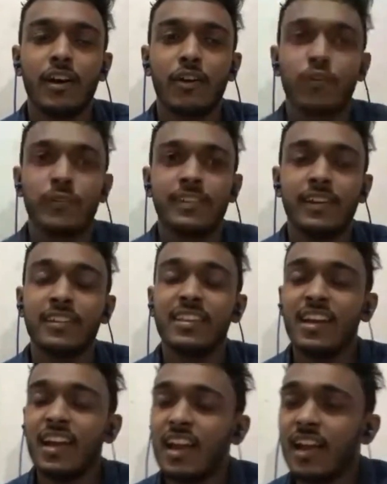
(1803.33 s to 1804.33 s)
question,
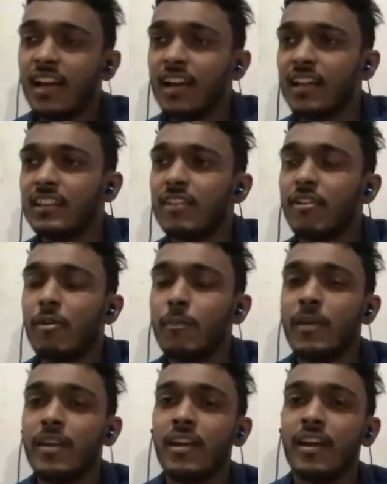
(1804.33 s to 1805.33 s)
they will
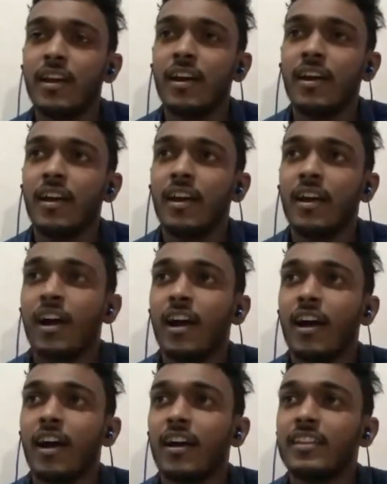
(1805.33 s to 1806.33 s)
be
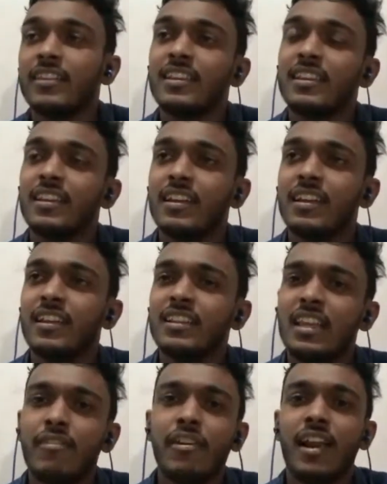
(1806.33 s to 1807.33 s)

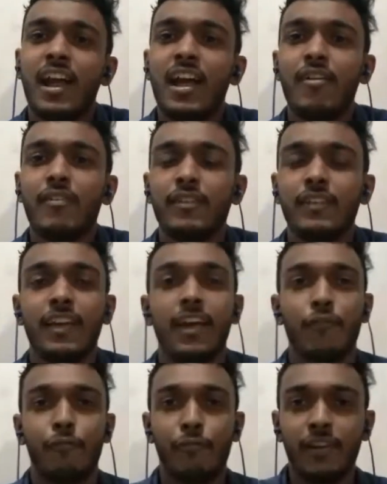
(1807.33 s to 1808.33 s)
they will have
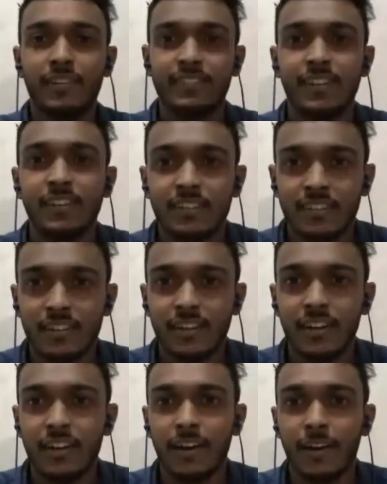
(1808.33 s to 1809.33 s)
a fixed
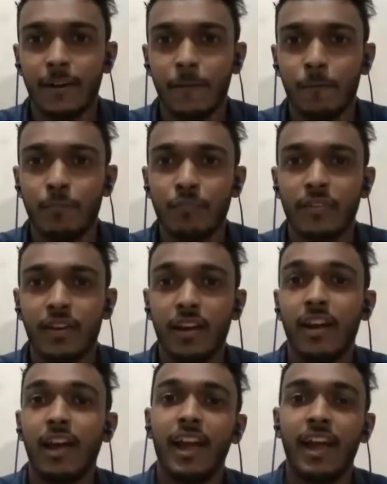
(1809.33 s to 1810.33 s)
uh,
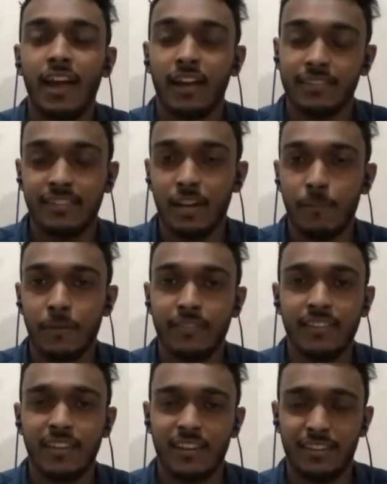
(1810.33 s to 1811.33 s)
syllabus.
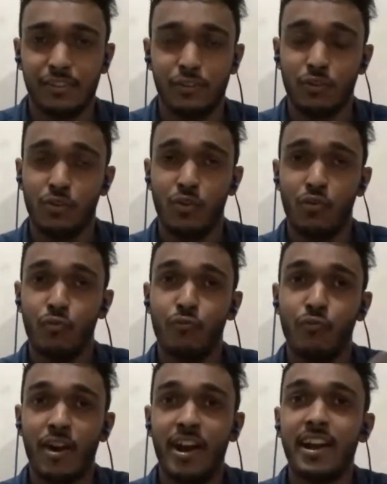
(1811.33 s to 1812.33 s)
There is no
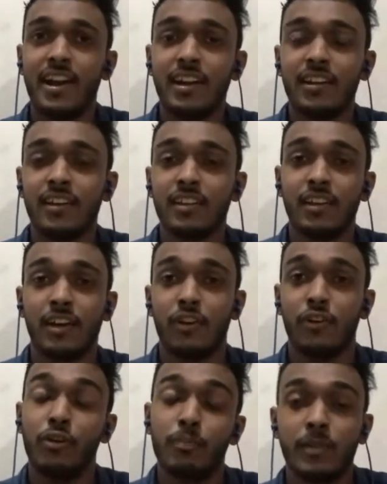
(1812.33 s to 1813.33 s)
wide,
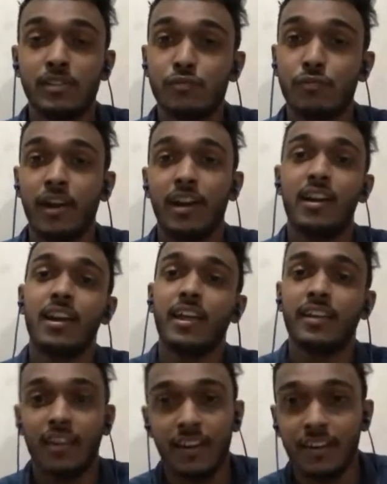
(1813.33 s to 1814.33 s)
not much wide
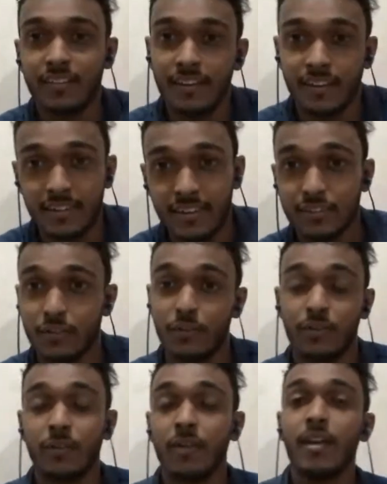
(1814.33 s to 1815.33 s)
like English literature
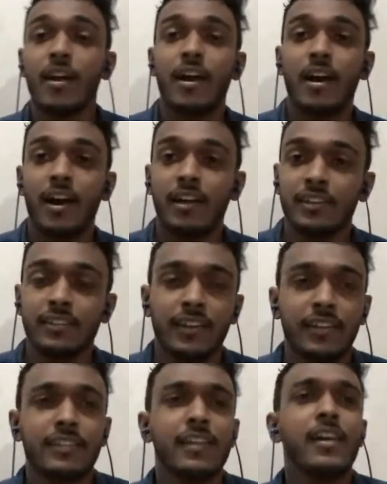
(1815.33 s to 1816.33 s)
or other
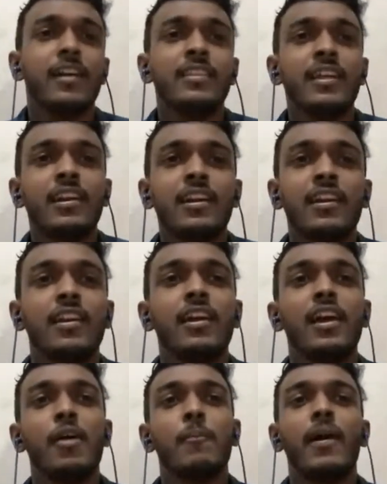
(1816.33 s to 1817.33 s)
things. Then
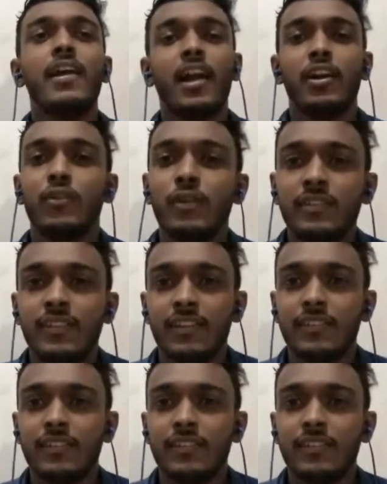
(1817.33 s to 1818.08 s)
my advice